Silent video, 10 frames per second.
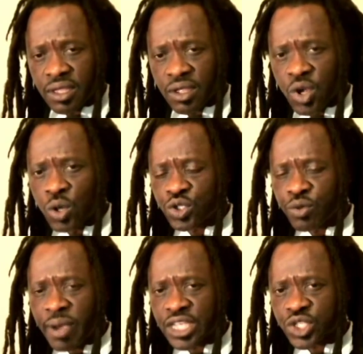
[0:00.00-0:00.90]
Go to
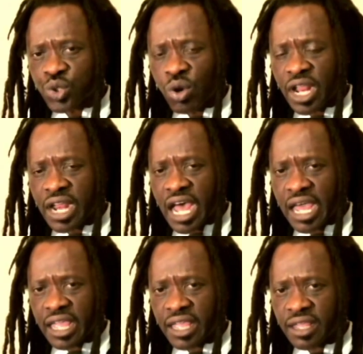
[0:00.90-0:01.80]
My Soul and
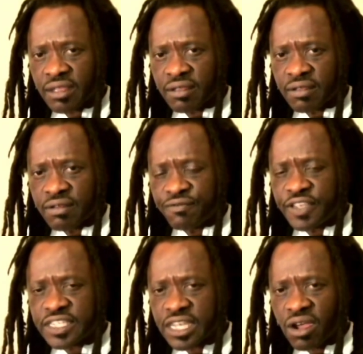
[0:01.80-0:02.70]
I.
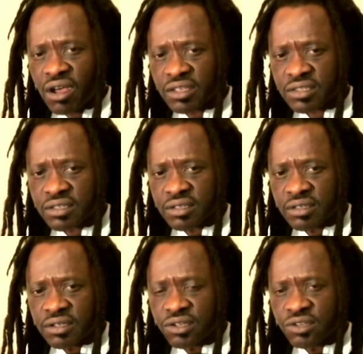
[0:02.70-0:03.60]
Visit us.
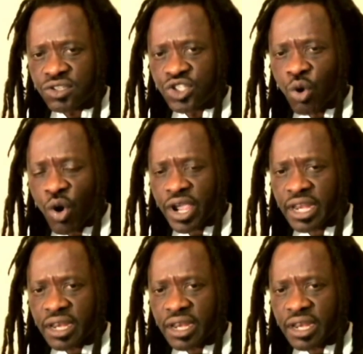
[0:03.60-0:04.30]
Join.